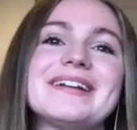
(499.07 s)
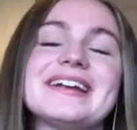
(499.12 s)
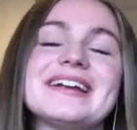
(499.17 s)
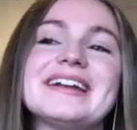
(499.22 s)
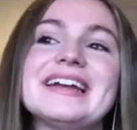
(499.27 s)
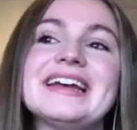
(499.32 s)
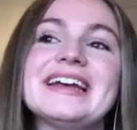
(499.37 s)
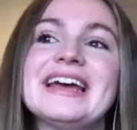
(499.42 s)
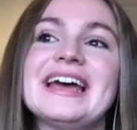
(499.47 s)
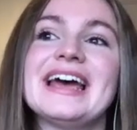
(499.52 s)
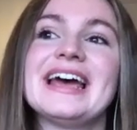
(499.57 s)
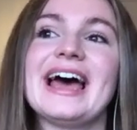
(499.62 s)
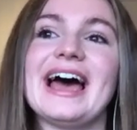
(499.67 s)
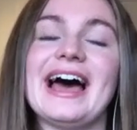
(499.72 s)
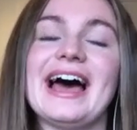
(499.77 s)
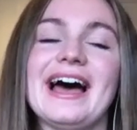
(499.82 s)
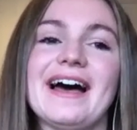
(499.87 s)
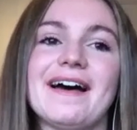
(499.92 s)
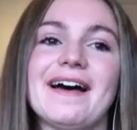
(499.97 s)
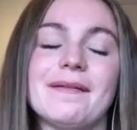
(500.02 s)
it.
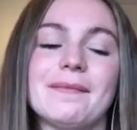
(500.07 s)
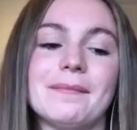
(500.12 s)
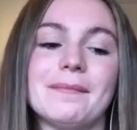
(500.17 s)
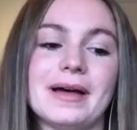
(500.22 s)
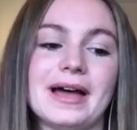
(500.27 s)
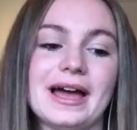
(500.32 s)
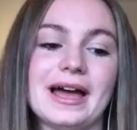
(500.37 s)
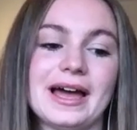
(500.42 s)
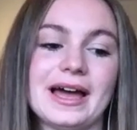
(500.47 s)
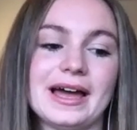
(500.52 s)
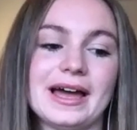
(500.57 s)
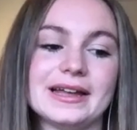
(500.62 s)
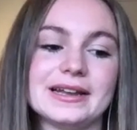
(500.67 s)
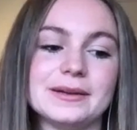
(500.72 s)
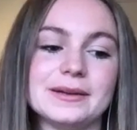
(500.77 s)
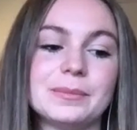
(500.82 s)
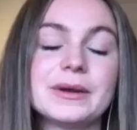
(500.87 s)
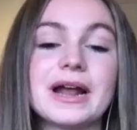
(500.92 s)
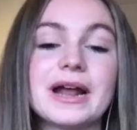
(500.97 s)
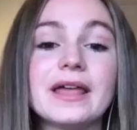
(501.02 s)

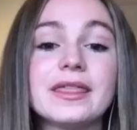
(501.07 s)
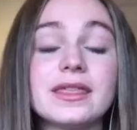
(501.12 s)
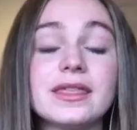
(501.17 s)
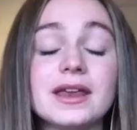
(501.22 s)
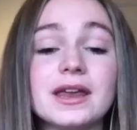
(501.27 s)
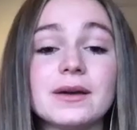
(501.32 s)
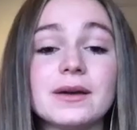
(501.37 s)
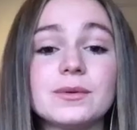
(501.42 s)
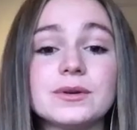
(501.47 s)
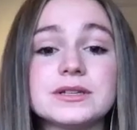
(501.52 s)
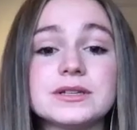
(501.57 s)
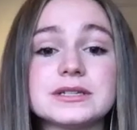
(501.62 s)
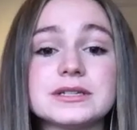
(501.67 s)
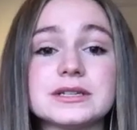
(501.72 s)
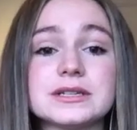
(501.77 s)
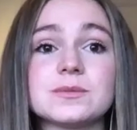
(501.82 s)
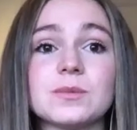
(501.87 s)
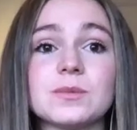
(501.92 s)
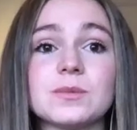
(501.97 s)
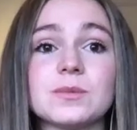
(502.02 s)
And but I think it was
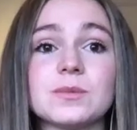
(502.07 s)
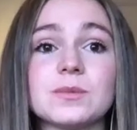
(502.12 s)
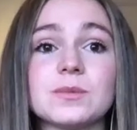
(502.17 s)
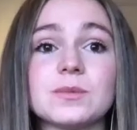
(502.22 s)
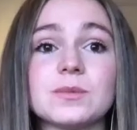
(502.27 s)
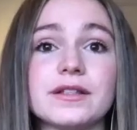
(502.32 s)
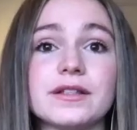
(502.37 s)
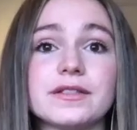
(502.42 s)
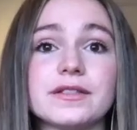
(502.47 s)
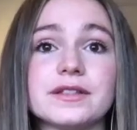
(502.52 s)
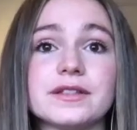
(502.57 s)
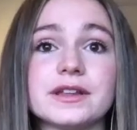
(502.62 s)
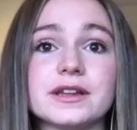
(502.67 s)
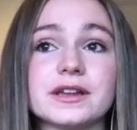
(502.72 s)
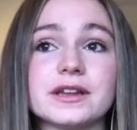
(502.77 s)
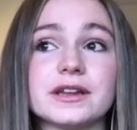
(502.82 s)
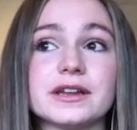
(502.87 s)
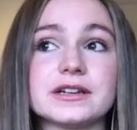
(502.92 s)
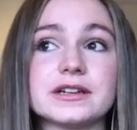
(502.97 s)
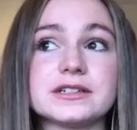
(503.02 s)
as well
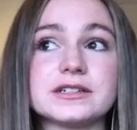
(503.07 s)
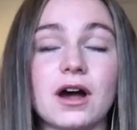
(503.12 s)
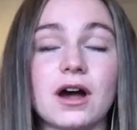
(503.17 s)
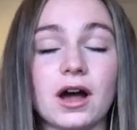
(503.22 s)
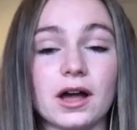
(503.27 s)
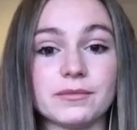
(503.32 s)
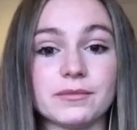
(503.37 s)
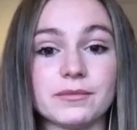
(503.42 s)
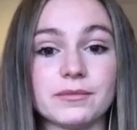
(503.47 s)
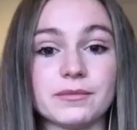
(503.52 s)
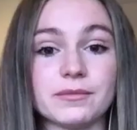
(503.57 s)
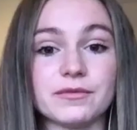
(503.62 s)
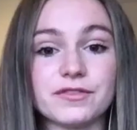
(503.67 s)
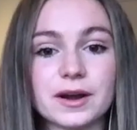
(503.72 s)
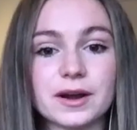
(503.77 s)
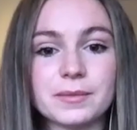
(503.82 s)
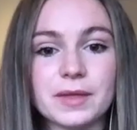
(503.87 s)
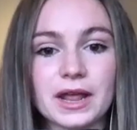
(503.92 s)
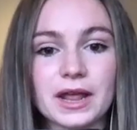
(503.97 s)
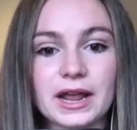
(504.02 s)
the time
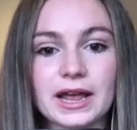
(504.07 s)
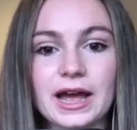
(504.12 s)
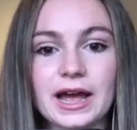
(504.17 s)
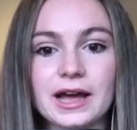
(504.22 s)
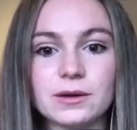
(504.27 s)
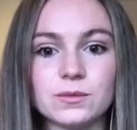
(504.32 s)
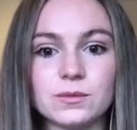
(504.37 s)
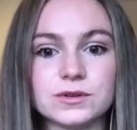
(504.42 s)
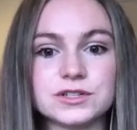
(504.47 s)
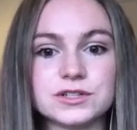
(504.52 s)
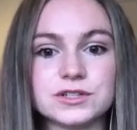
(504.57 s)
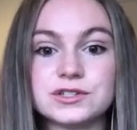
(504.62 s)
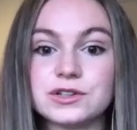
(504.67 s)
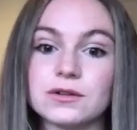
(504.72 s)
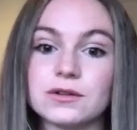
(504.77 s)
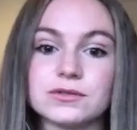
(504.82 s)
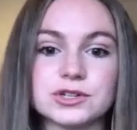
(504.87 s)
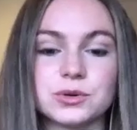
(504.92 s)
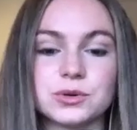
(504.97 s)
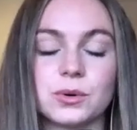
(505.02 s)
frame that I had was
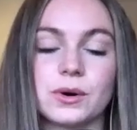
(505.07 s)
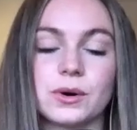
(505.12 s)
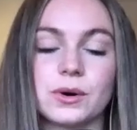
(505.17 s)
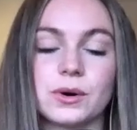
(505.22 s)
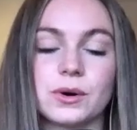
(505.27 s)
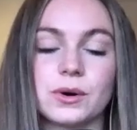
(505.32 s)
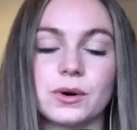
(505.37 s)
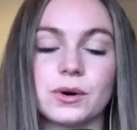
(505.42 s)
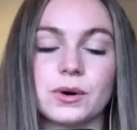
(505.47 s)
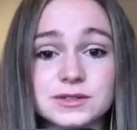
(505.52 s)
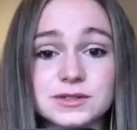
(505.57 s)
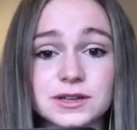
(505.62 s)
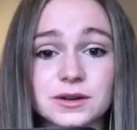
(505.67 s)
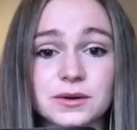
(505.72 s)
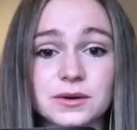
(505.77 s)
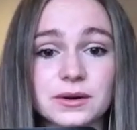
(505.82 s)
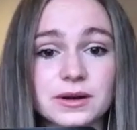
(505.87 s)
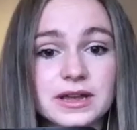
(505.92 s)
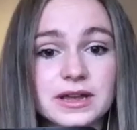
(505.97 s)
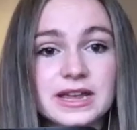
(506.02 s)
so short. I was
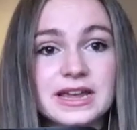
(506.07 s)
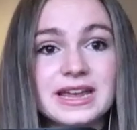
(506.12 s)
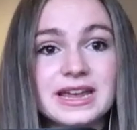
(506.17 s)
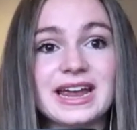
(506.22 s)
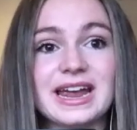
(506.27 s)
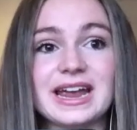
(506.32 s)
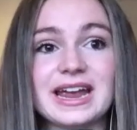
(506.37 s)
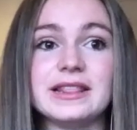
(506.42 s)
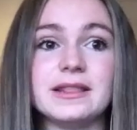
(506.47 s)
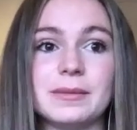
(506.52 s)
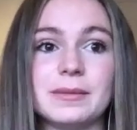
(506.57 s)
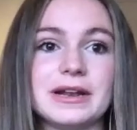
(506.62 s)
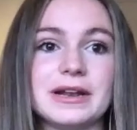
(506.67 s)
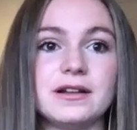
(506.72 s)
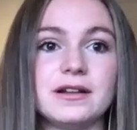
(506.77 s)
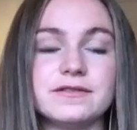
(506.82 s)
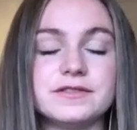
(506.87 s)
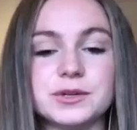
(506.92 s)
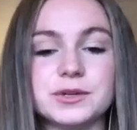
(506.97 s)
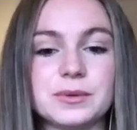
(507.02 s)
also in the
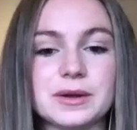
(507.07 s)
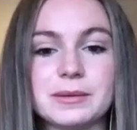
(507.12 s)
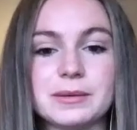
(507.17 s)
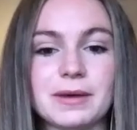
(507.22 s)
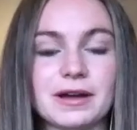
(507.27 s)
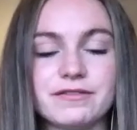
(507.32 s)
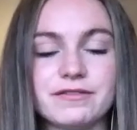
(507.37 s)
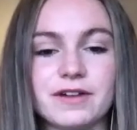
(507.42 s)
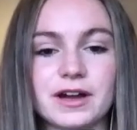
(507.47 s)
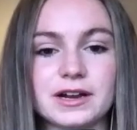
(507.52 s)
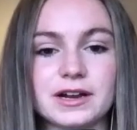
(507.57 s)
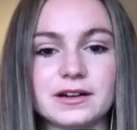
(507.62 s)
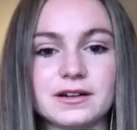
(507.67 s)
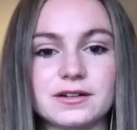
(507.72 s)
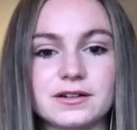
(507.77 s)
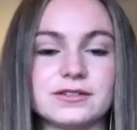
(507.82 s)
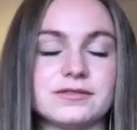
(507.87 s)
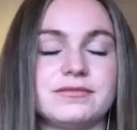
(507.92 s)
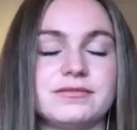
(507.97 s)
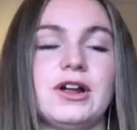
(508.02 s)
middle of doing my
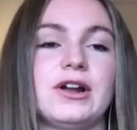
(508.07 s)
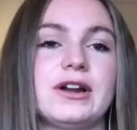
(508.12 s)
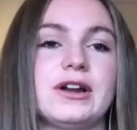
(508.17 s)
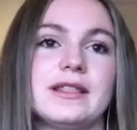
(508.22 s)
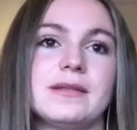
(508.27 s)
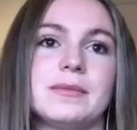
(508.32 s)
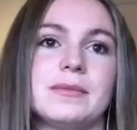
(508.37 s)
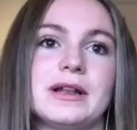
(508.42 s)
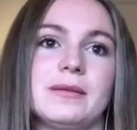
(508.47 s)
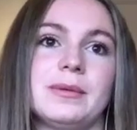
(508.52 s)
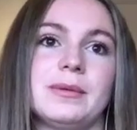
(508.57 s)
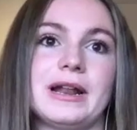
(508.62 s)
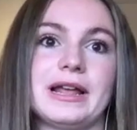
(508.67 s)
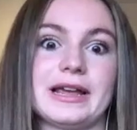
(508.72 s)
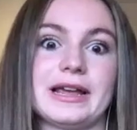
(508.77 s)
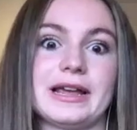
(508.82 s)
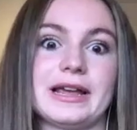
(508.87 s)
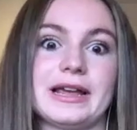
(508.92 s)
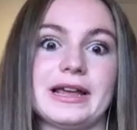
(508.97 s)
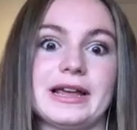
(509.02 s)
final, or not in the middle, but
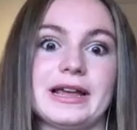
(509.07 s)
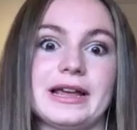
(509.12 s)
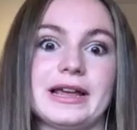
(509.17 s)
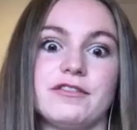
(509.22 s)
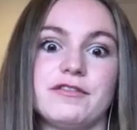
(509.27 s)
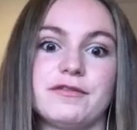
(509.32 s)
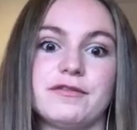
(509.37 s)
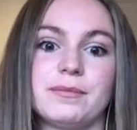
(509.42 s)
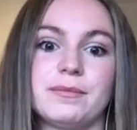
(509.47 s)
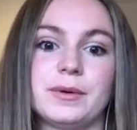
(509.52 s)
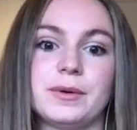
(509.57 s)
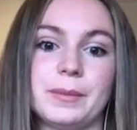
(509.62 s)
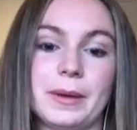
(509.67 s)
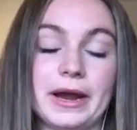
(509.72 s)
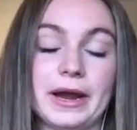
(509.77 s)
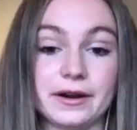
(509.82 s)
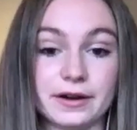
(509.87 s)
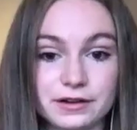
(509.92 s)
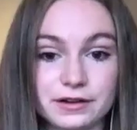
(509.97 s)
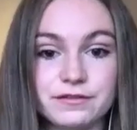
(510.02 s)
like in the middle of
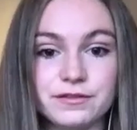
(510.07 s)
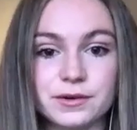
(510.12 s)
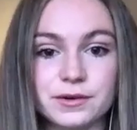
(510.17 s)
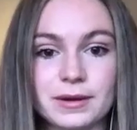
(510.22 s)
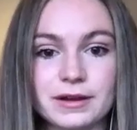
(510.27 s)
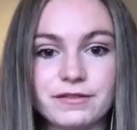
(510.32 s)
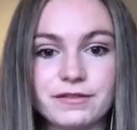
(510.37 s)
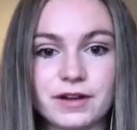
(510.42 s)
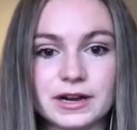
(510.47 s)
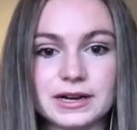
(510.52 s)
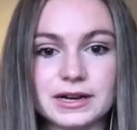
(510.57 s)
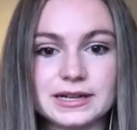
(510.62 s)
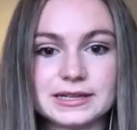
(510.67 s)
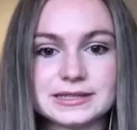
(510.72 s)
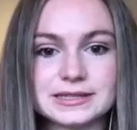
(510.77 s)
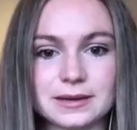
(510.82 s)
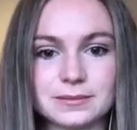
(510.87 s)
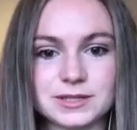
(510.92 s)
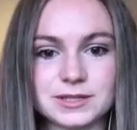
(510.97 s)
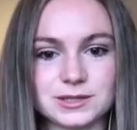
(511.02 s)
preparing for my final
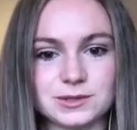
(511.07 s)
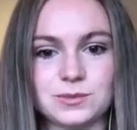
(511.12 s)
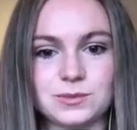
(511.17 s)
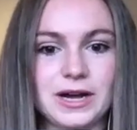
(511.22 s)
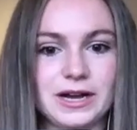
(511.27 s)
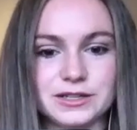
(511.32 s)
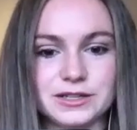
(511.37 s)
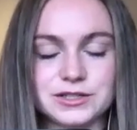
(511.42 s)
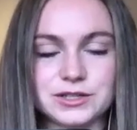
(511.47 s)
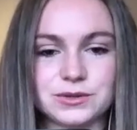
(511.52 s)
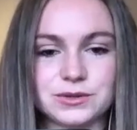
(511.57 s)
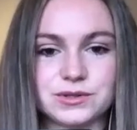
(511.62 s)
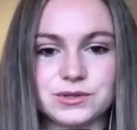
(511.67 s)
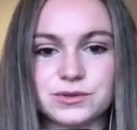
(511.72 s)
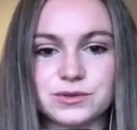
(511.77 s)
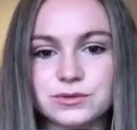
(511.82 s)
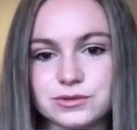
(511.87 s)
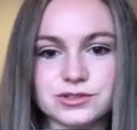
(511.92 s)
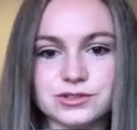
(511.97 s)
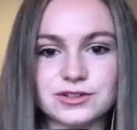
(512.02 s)
exams as well. So
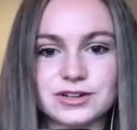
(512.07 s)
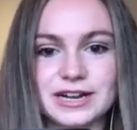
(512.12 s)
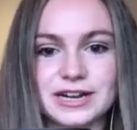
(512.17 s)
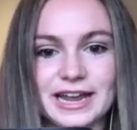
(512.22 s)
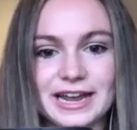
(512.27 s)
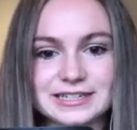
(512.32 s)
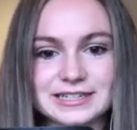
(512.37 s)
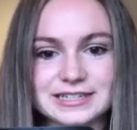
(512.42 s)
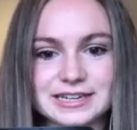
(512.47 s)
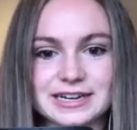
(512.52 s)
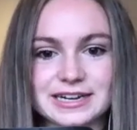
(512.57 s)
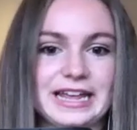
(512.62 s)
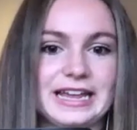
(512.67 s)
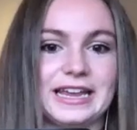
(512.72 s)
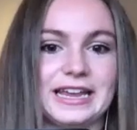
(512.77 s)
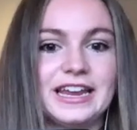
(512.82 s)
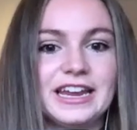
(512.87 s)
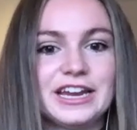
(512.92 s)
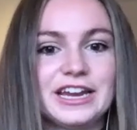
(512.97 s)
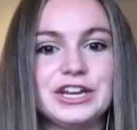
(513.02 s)
school was really hectic.
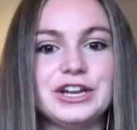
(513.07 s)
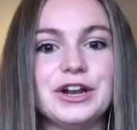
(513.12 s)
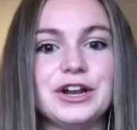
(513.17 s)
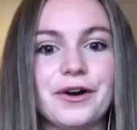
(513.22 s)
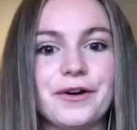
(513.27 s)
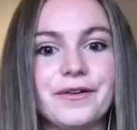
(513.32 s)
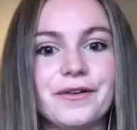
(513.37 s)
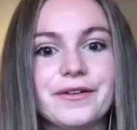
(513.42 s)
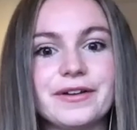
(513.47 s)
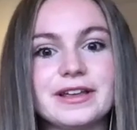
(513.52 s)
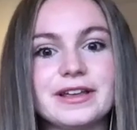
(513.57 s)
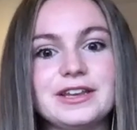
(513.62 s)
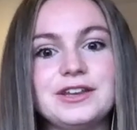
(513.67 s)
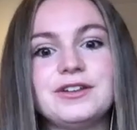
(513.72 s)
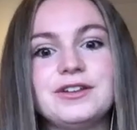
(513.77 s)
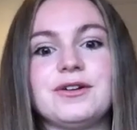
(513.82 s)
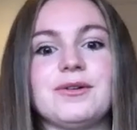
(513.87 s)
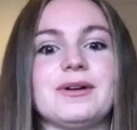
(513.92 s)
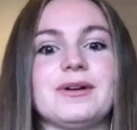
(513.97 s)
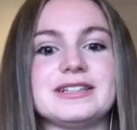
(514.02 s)
Like, you know
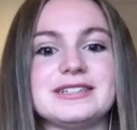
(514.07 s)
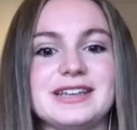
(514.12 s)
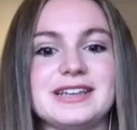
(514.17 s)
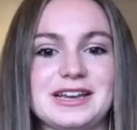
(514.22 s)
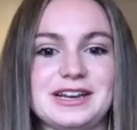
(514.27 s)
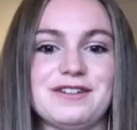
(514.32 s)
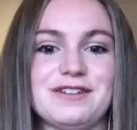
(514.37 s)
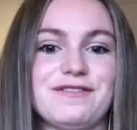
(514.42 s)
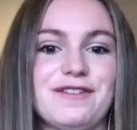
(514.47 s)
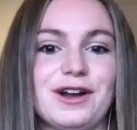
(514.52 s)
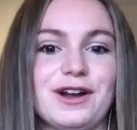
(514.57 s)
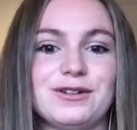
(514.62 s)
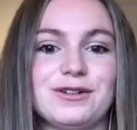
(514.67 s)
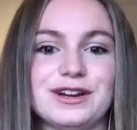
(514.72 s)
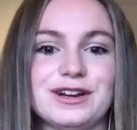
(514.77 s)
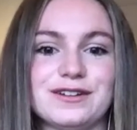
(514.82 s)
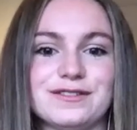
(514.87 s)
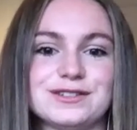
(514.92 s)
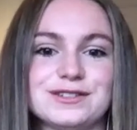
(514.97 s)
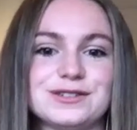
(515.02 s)
what it's like in your final
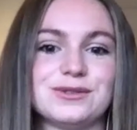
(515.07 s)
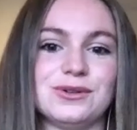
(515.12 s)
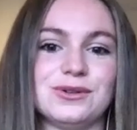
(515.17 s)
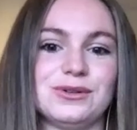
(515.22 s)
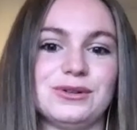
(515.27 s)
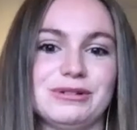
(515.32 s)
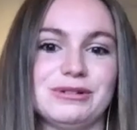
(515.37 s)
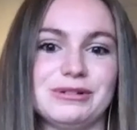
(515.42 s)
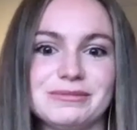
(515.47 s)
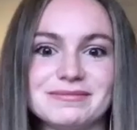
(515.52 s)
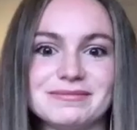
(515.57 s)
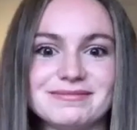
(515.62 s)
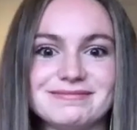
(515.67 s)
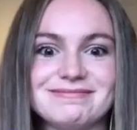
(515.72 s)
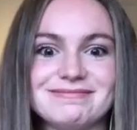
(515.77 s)
year of school.